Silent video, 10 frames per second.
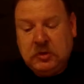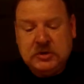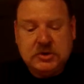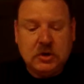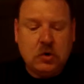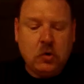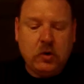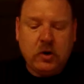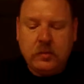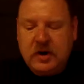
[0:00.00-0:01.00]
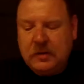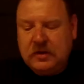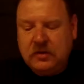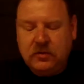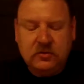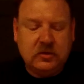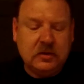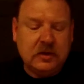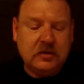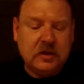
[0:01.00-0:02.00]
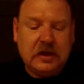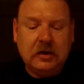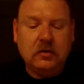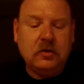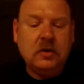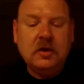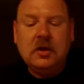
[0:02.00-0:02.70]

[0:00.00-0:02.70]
inch and a quarter, probably difference in length of the handle.